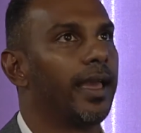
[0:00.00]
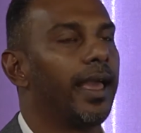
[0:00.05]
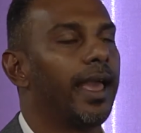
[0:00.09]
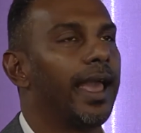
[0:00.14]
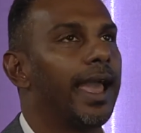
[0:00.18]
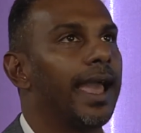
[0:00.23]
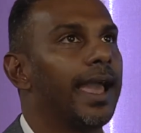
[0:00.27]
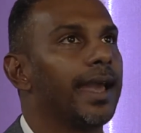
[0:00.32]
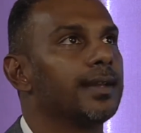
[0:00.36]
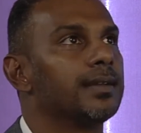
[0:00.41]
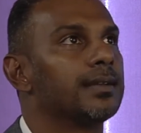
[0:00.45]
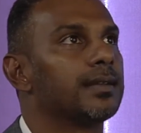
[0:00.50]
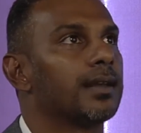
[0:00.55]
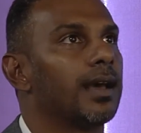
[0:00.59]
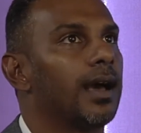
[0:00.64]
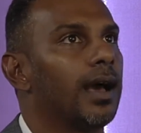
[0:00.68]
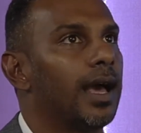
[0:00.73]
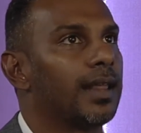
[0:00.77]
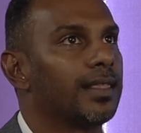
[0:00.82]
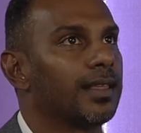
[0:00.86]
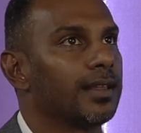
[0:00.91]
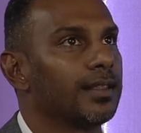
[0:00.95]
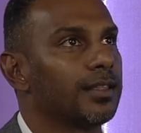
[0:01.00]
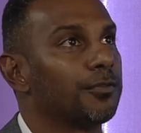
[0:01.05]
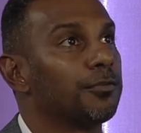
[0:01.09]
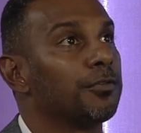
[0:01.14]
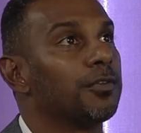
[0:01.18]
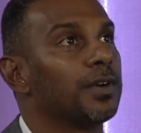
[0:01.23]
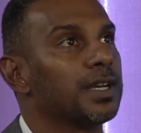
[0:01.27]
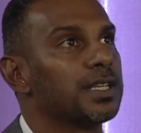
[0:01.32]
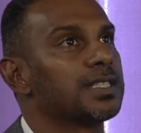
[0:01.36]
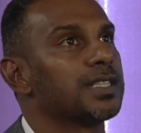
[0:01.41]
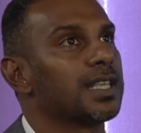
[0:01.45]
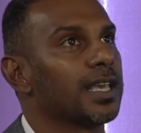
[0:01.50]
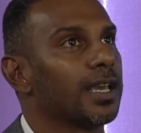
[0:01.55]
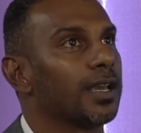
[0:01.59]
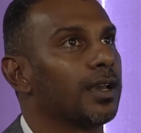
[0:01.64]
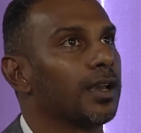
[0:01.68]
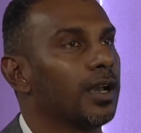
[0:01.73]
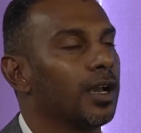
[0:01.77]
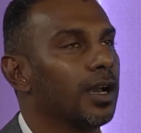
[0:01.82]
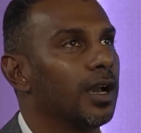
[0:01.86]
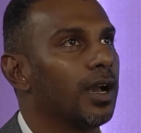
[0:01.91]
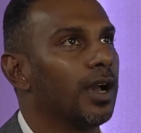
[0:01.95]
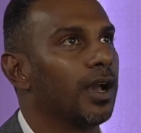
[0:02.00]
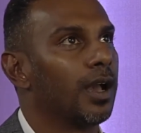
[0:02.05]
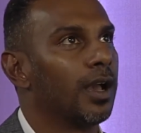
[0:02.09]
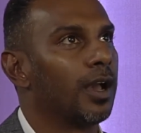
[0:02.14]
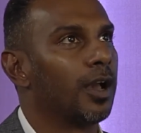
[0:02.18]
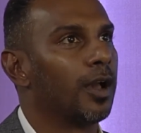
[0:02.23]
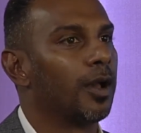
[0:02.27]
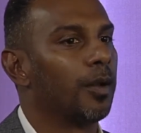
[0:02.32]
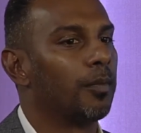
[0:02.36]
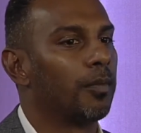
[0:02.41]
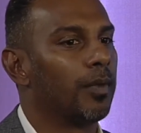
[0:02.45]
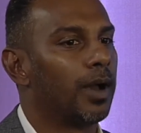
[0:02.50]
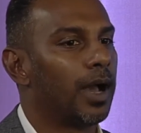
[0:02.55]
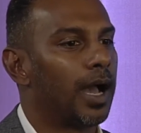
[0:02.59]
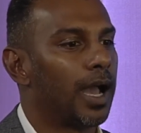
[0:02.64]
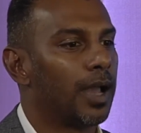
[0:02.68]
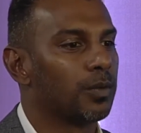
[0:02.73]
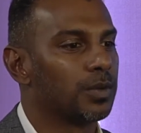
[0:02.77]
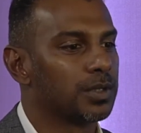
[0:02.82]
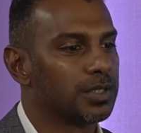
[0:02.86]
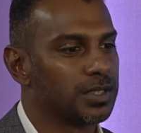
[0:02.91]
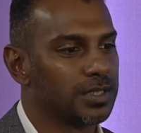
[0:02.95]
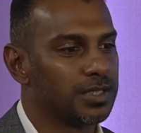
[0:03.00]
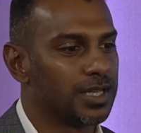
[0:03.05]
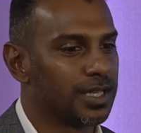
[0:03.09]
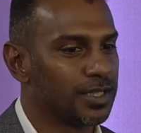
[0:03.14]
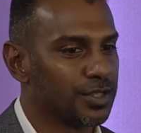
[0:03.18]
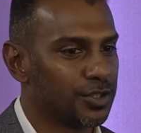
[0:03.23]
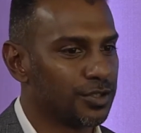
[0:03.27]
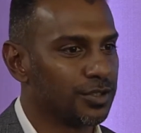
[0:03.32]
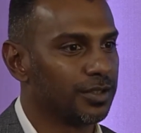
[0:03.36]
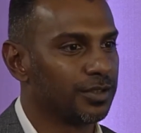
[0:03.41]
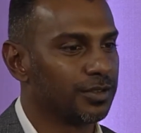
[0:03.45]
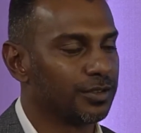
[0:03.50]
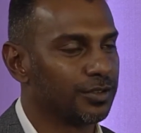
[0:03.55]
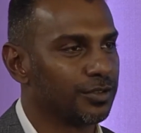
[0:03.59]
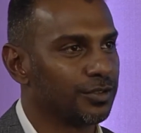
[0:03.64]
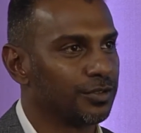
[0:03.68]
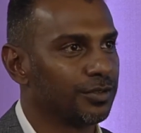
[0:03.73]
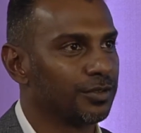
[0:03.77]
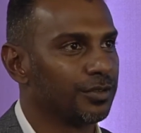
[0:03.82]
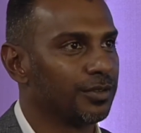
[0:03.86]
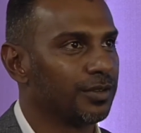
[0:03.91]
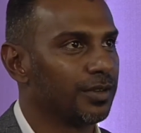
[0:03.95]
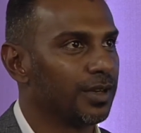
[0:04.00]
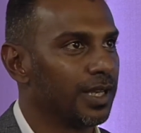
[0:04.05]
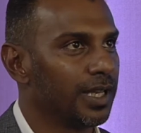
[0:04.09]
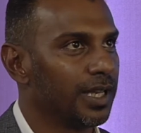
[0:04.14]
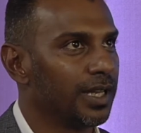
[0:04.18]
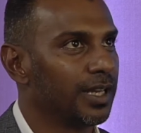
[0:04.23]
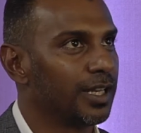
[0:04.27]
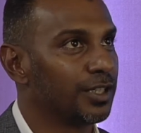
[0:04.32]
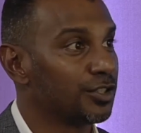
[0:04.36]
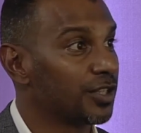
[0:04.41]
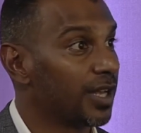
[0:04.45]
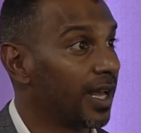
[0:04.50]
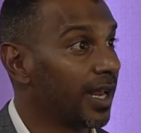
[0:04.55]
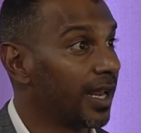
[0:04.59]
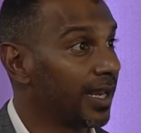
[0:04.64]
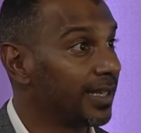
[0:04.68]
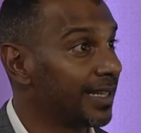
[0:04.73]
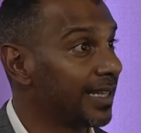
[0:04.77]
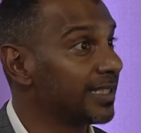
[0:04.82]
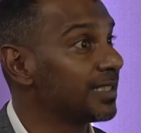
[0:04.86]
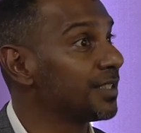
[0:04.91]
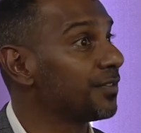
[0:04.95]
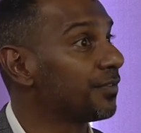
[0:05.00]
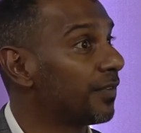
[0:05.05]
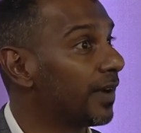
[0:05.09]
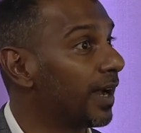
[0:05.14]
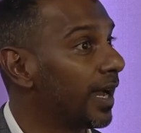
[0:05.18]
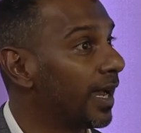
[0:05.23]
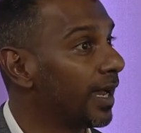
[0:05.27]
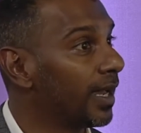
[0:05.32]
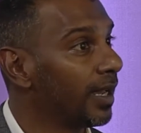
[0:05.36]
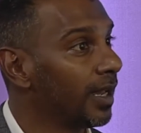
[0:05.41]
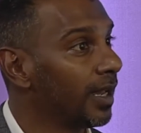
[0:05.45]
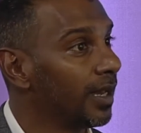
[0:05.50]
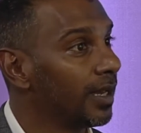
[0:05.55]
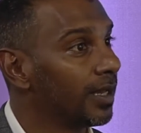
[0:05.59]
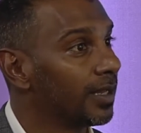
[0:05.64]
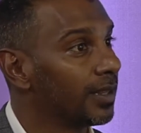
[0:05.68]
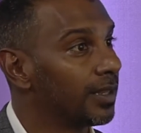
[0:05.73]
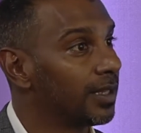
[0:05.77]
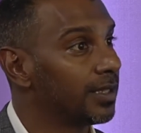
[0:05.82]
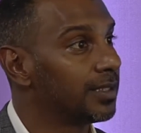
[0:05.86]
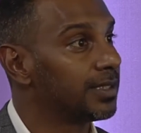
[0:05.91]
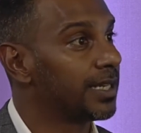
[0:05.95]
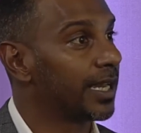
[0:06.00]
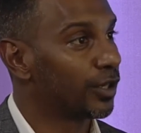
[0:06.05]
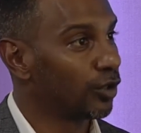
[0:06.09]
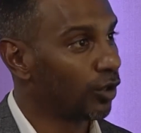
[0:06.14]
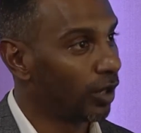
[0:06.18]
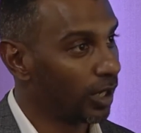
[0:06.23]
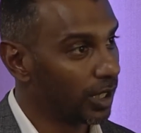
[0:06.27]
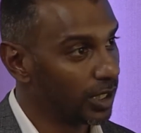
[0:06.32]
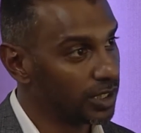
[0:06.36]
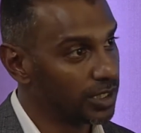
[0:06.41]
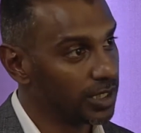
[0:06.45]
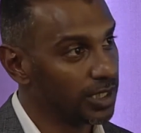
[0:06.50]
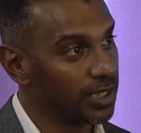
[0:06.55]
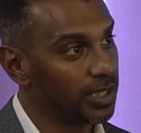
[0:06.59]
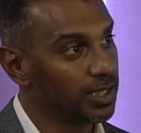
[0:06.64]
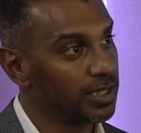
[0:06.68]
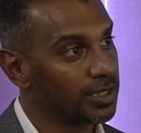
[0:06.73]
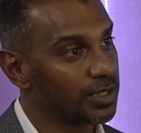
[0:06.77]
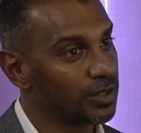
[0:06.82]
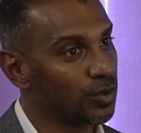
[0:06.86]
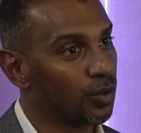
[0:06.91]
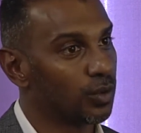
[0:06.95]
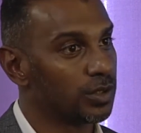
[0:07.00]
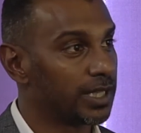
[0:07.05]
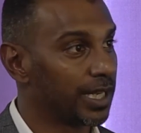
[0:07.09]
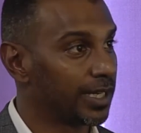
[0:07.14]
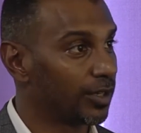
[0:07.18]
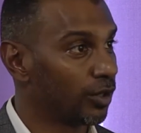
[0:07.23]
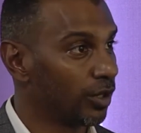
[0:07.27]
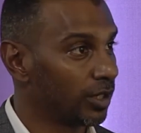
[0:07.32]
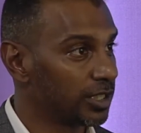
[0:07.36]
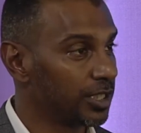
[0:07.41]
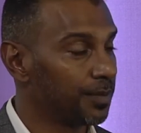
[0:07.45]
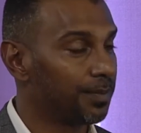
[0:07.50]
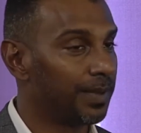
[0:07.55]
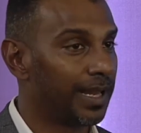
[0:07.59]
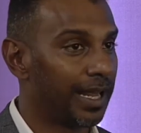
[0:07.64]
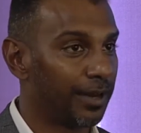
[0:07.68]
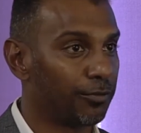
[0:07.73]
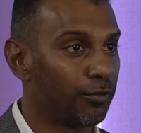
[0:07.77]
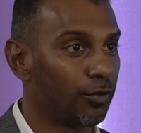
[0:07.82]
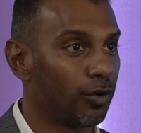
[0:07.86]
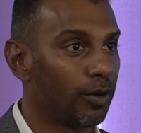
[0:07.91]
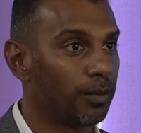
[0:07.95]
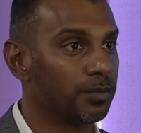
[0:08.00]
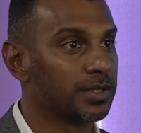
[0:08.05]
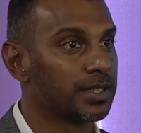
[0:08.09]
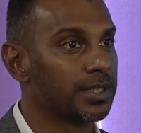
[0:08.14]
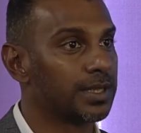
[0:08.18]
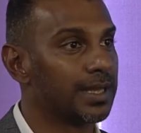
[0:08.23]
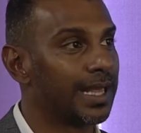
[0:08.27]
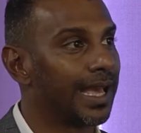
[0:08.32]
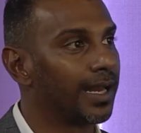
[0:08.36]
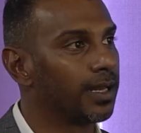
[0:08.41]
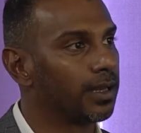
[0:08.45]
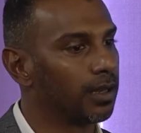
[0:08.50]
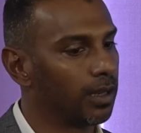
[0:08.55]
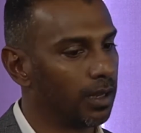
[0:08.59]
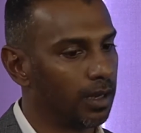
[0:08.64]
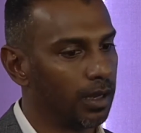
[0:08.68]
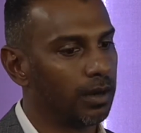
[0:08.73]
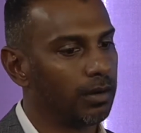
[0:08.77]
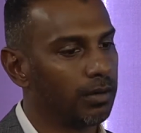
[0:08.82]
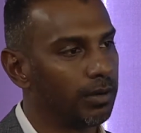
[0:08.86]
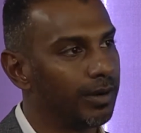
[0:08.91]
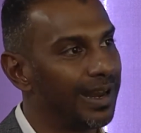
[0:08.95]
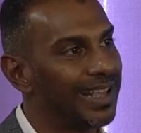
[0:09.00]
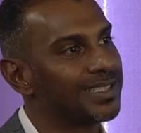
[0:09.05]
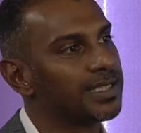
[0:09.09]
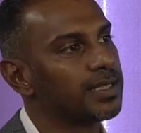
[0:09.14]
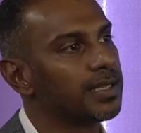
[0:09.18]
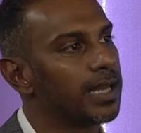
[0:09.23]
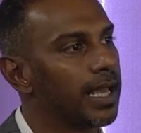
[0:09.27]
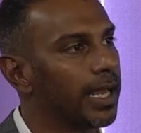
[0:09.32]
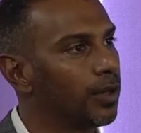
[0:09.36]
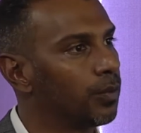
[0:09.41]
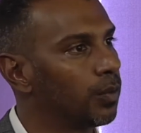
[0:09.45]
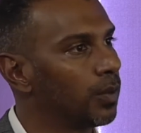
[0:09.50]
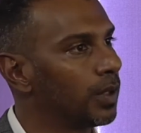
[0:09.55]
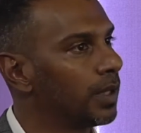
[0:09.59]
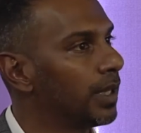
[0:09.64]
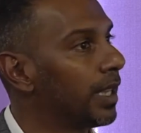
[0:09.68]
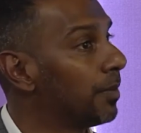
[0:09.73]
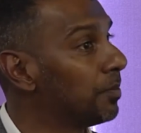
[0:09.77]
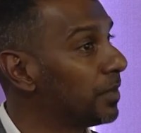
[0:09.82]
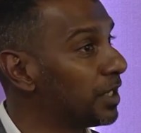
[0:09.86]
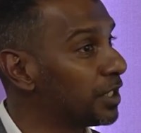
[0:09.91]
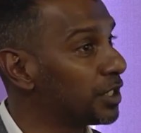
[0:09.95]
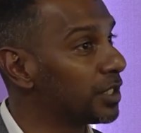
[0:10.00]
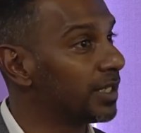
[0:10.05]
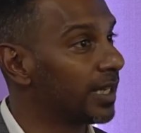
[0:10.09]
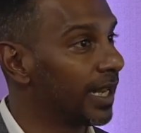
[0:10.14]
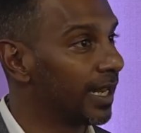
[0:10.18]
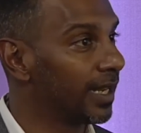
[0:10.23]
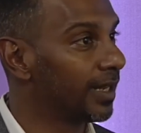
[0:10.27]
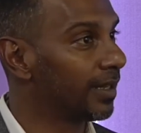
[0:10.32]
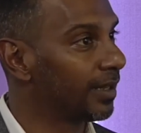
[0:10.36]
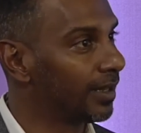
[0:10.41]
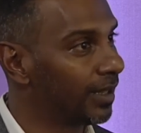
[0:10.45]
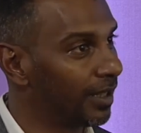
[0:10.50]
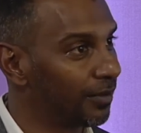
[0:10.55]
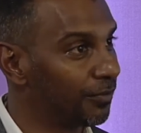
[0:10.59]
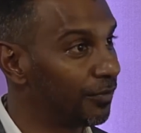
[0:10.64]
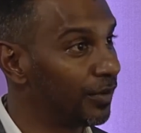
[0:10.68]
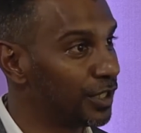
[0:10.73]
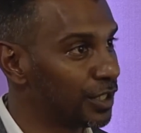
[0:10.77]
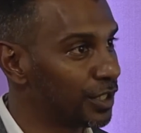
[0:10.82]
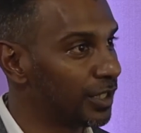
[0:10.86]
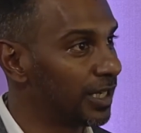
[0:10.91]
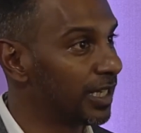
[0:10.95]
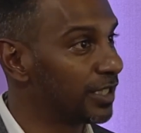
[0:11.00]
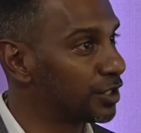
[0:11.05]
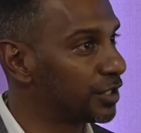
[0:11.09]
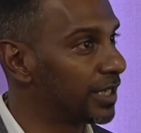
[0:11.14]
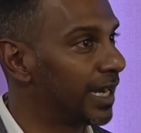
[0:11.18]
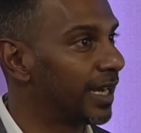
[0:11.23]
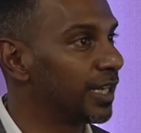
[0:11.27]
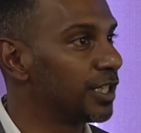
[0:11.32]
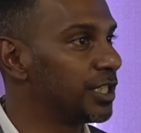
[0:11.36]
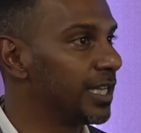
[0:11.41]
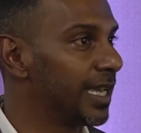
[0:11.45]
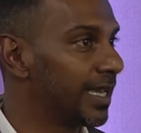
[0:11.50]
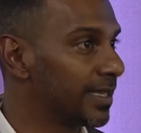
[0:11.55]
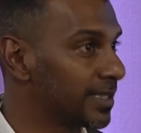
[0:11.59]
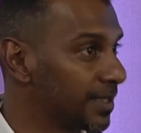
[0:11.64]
And I think the first thing I would suggest to leaders to identify the technologies or technology platforms that resonate with their mission and their vision and strategy as